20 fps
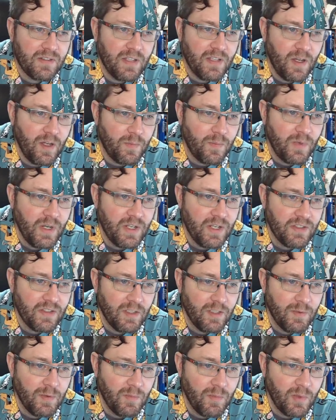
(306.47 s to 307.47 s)
help raising a
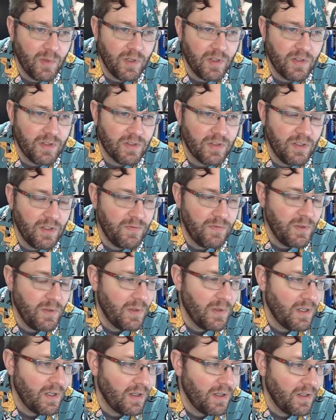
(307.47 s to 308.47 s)
little bit more. So if you
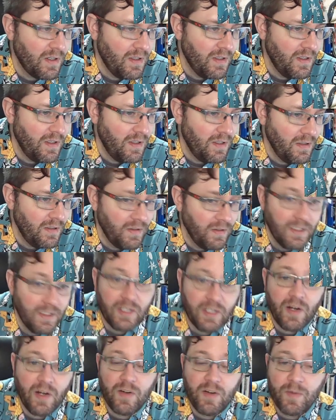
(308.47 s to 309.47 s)
are a
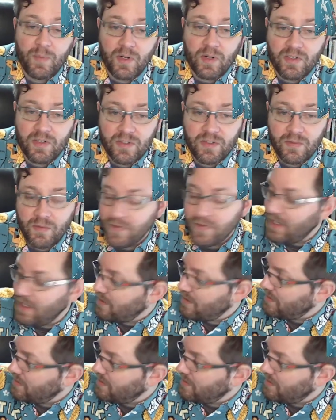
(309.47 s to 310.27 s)
literary person, we've had